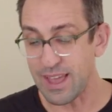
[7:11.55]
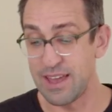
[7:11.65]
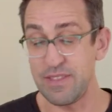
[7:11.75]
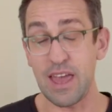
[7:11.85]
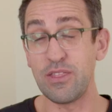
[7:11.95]

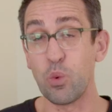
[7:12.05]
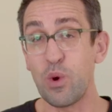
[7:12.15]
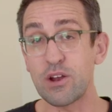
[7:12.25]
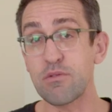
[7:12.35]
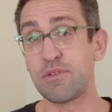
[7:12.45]
And the
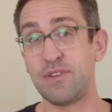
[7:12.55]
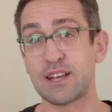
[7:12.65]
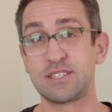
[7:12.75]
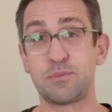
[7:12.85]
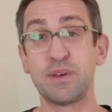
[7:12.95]
widow
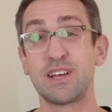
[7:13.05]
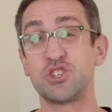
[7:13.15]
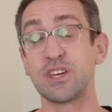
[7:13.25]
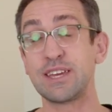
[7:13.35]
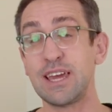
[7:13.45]
reflects this because
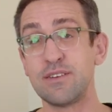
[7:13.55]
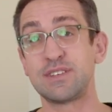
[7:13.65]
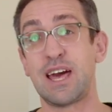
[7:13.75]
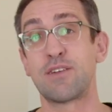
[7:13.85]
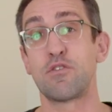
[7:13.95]
she
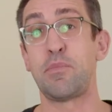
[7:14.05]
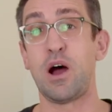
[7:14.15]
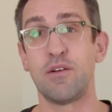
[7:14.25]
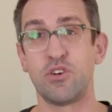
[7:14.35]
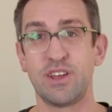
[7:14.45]
gives out of her
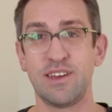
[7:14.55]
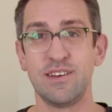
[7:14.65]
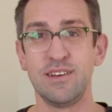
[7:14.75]
poverty.